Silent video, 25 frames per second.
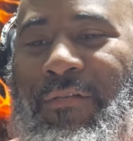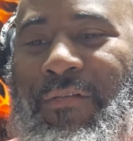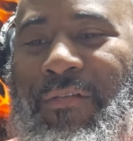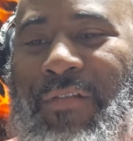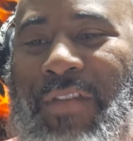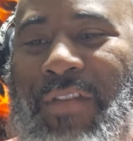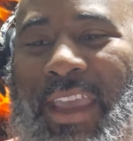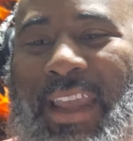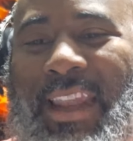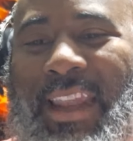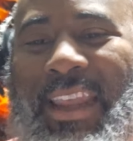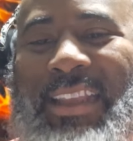
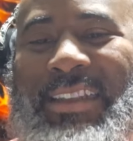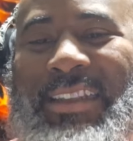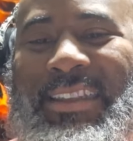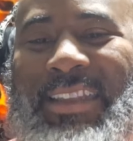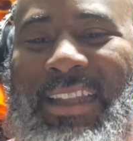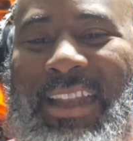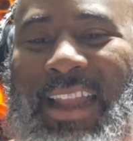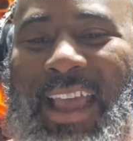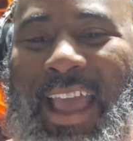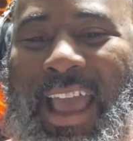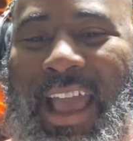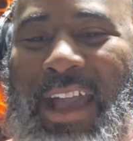Philly's
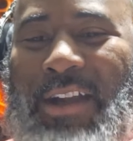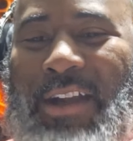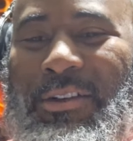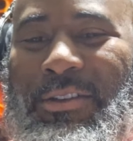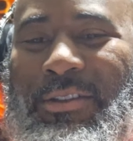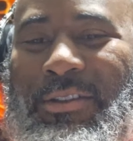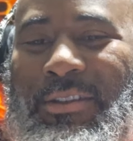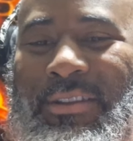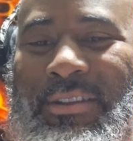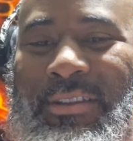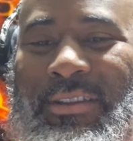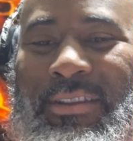in the
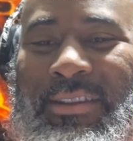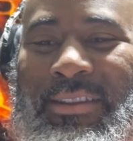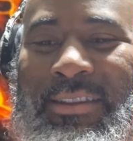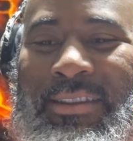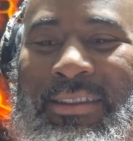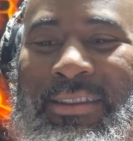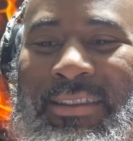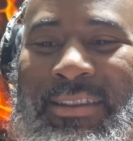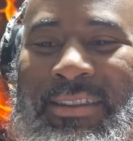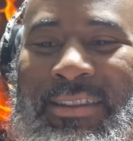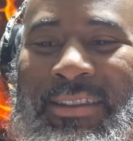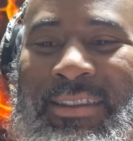house.
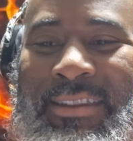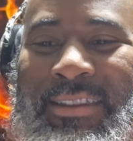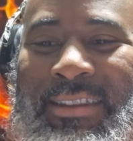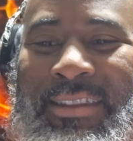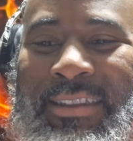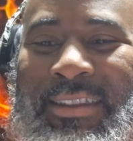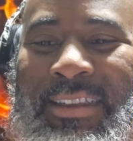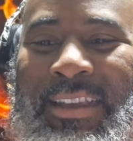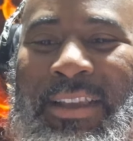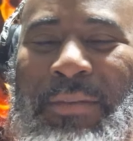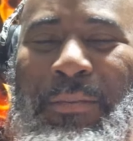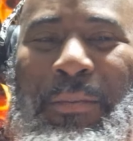
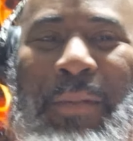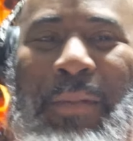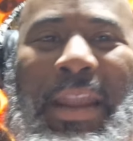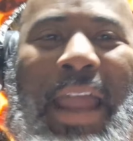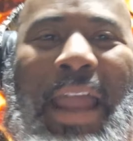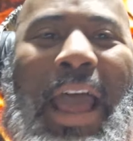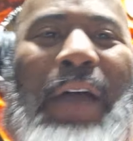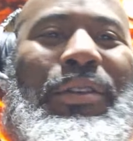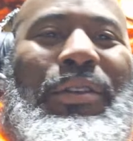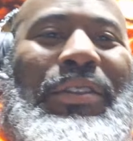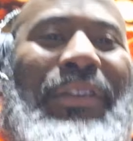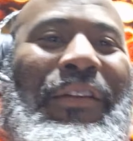Man,
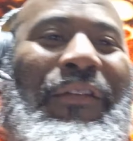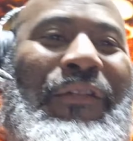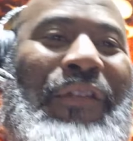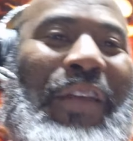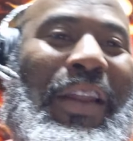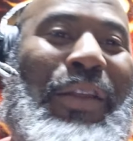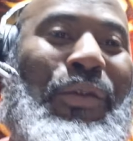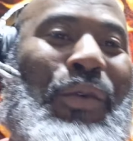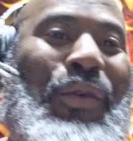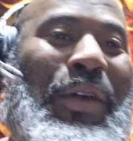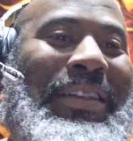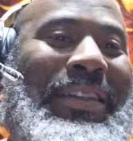I was in
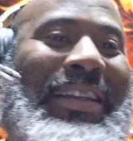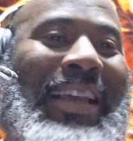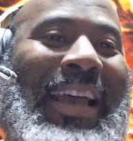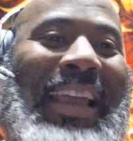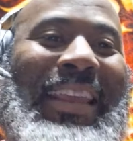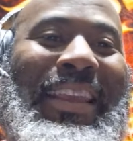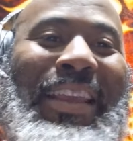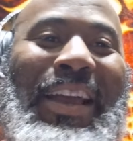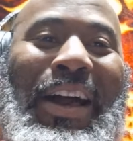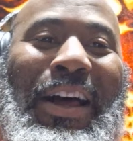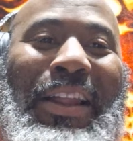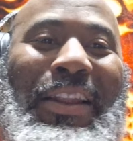Philly one
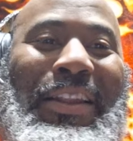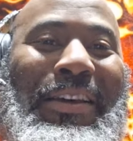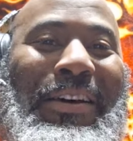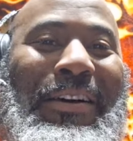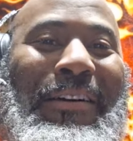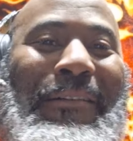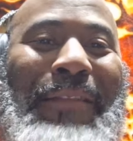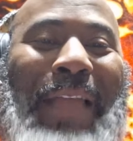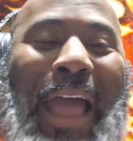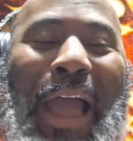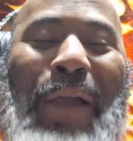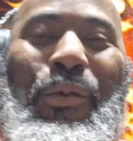time, y'all.
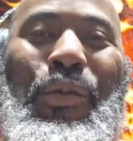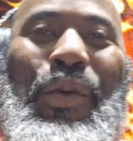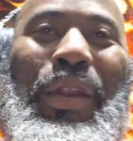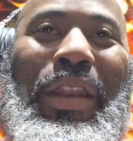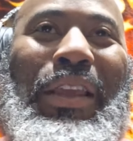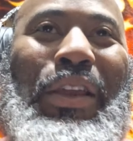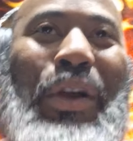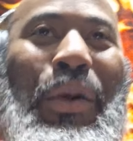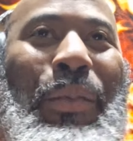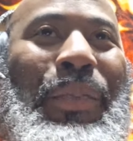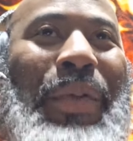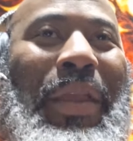Look, I went
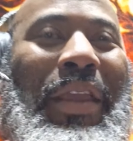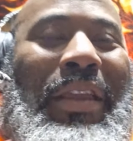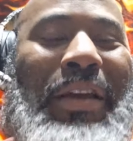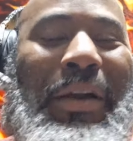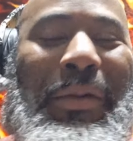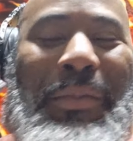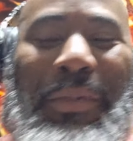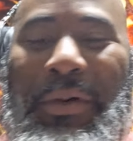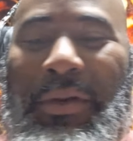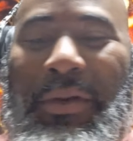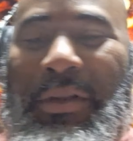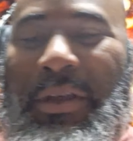to go pick
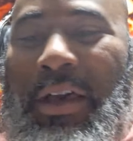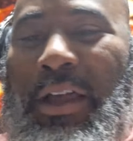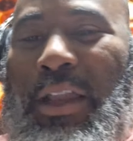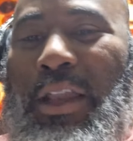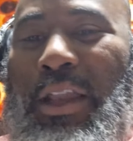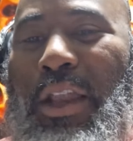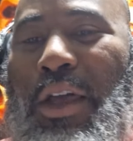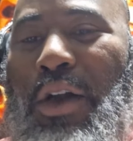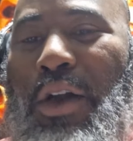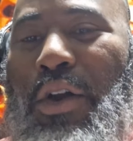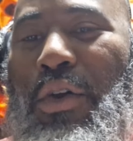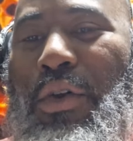up a, a
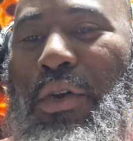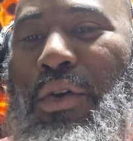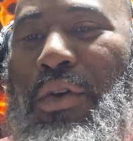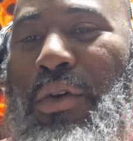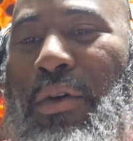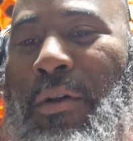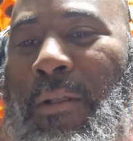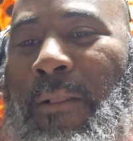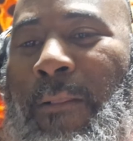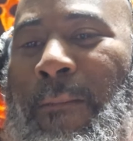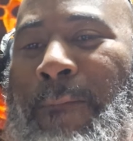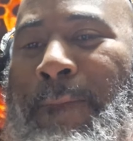load